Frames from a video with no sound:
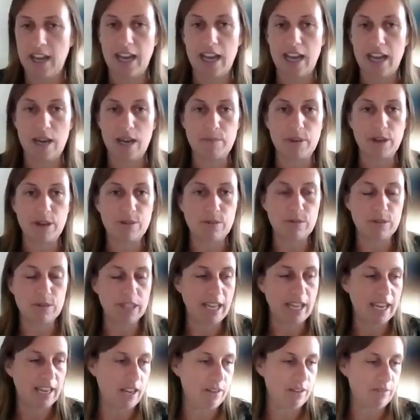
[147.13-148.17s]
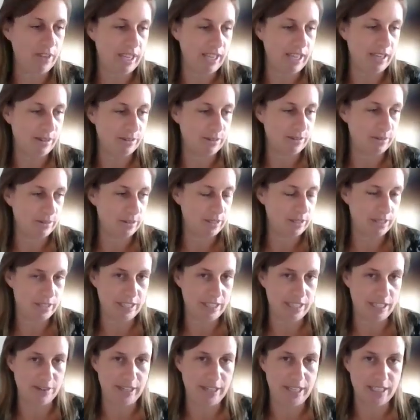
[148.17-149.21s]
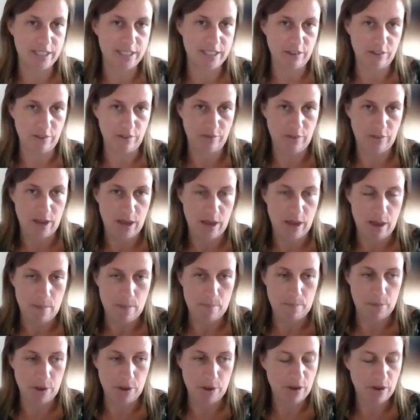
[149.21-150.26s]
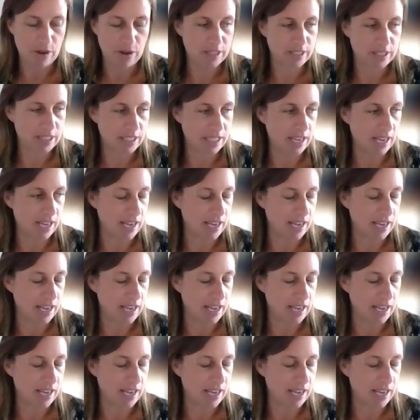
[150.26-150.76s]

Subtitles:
are called the Head Over Heels series of books.